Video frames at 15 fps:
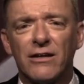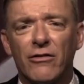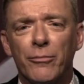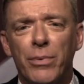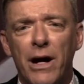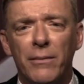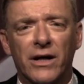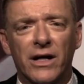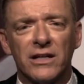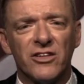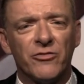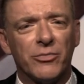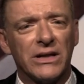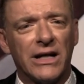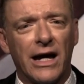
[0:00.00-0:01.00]
that Republicans
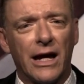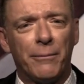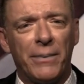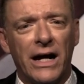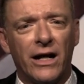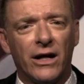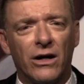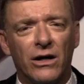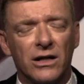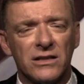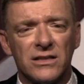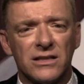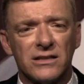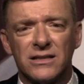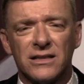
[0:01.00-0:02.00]
have been campaigning on
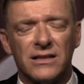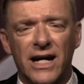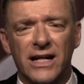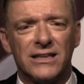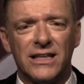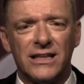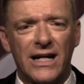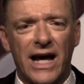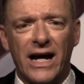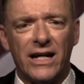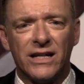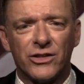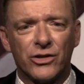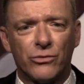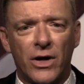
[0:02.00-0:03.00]
since the
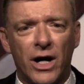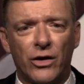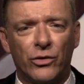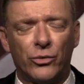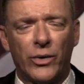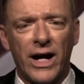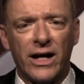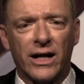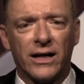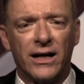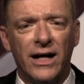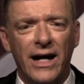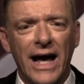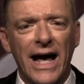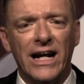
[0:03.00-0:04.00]
1980s and Ronald Reagan.
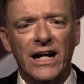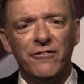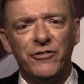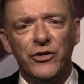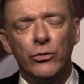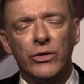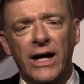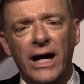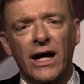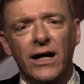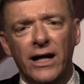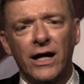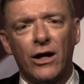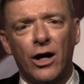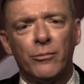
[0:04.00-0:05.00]
And if you can't
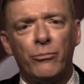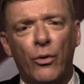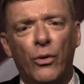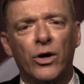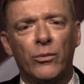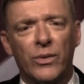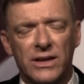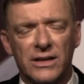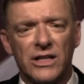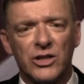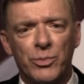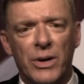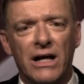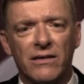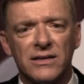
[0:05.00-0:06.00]
get on board with these
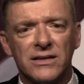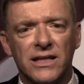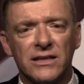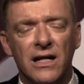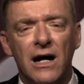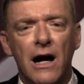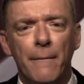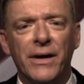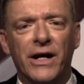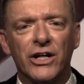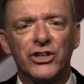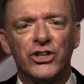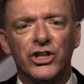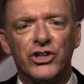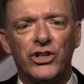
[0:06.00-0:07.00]
policies
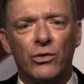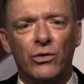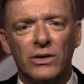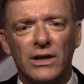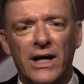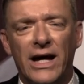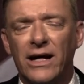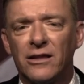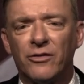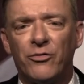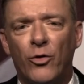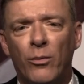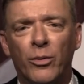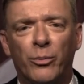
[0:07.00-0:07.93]
because you don't like the former